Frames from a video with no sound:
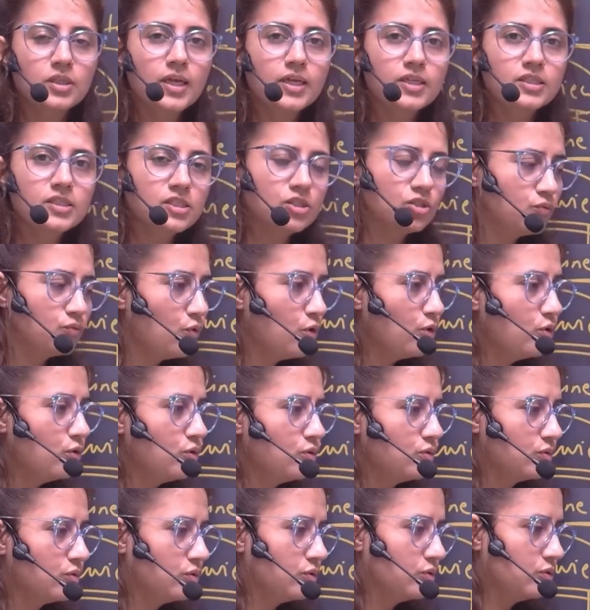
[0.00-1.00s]
They'll
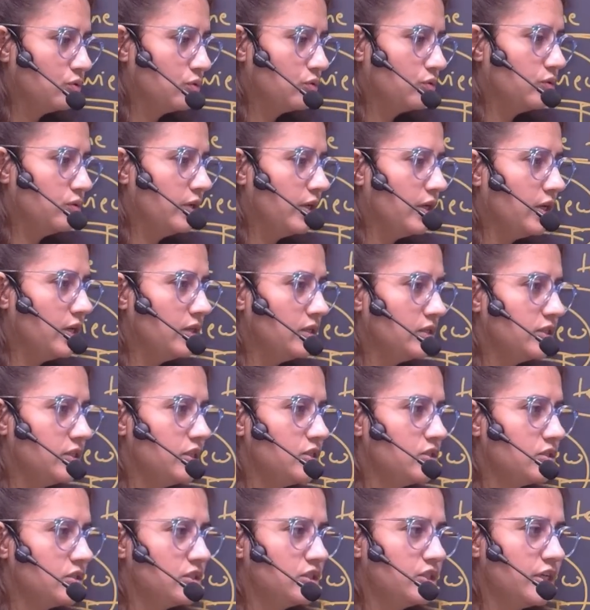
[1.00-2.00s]

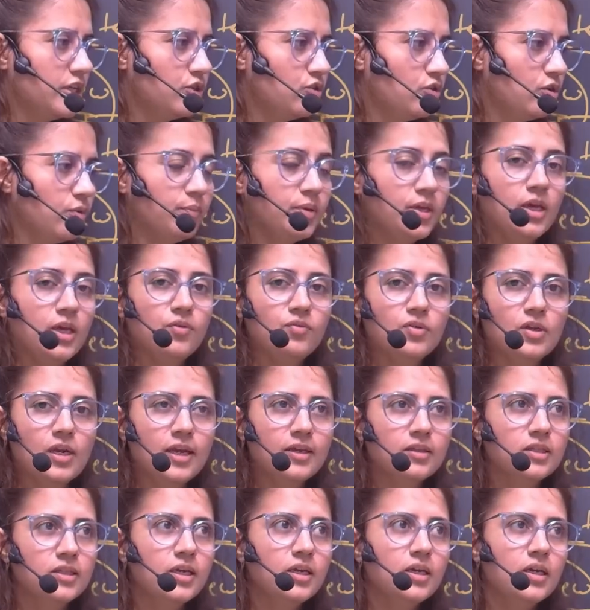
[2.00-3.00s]
just check your behavior.
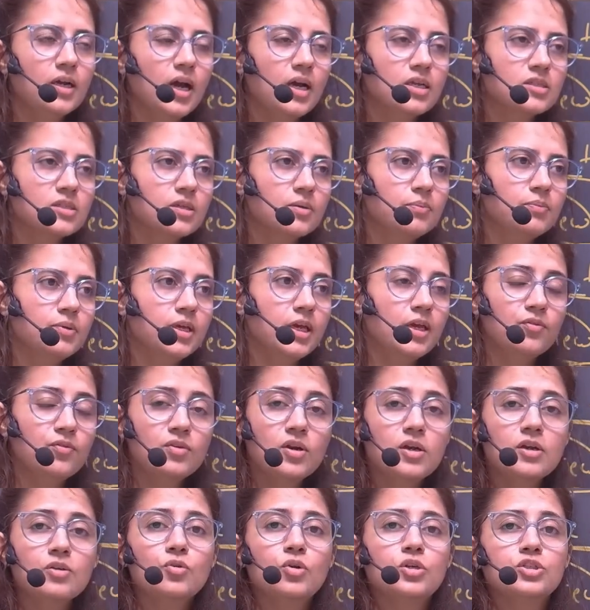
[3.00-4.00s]
Like they ask
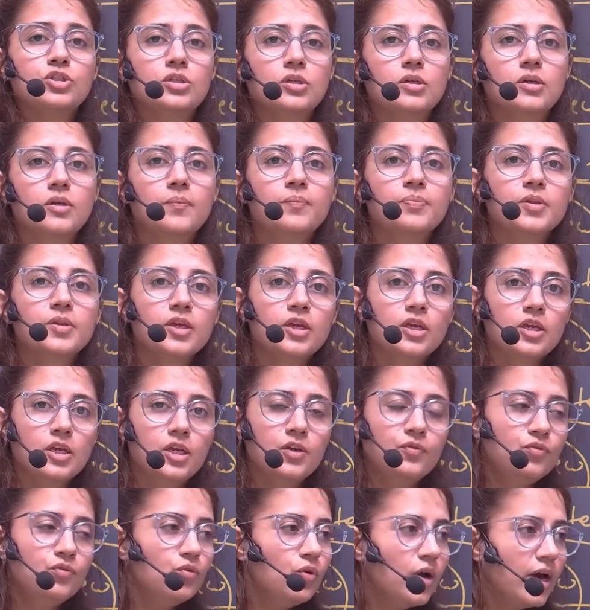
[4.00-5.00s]
behavioral question.
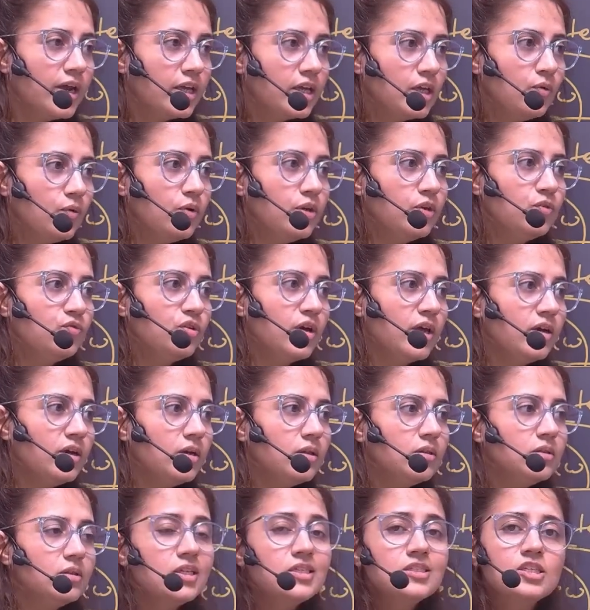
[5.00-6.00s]
If you are
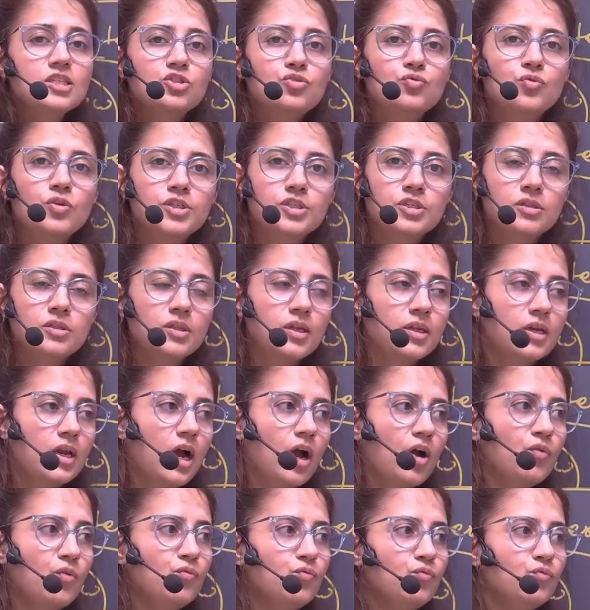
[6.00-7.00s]
in this situation, then
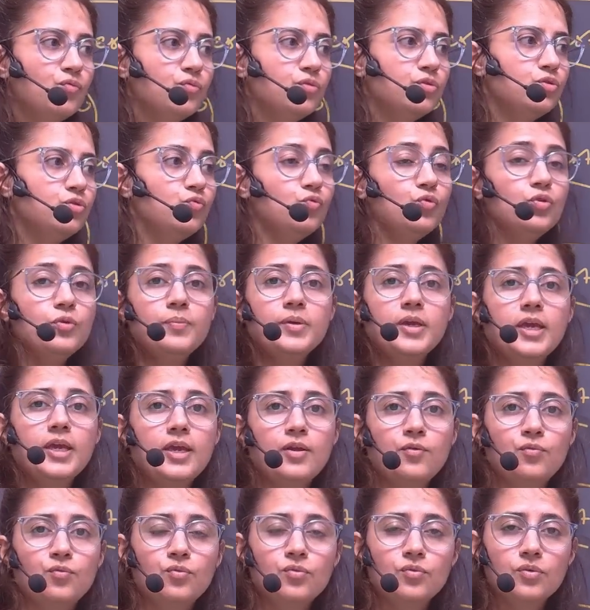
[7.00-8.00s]
how you would
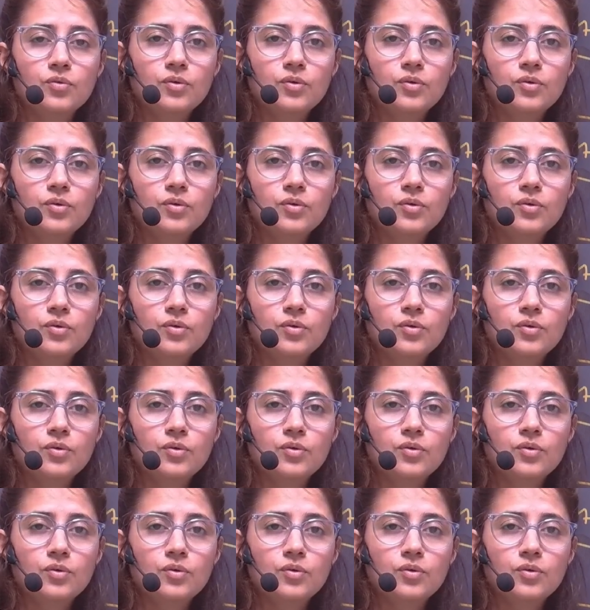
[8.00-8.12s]
behave?